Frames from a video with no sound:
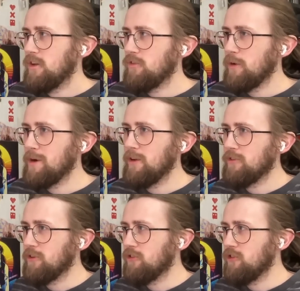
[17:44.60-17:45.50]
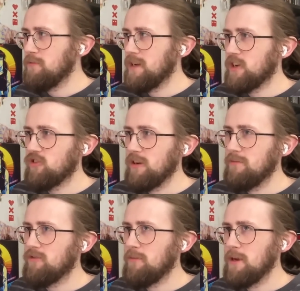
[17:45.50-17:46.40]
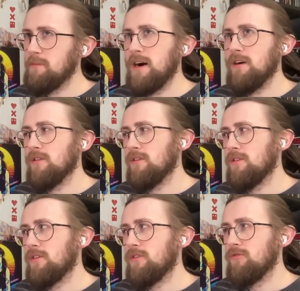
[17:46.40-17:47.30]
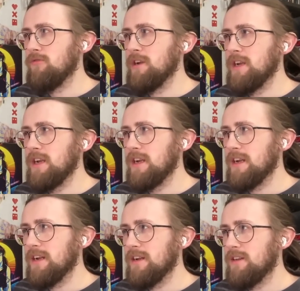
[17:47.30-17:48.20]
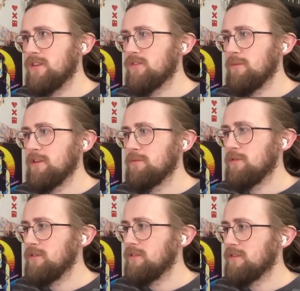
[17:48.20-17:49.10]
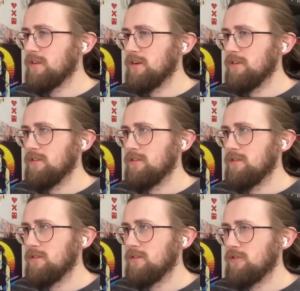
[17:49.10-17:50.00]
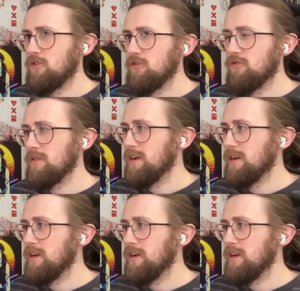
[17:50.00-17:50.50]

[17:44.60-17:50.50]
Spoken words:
So he went on to do Supernatural in probably about 3 years from this point, so 2-3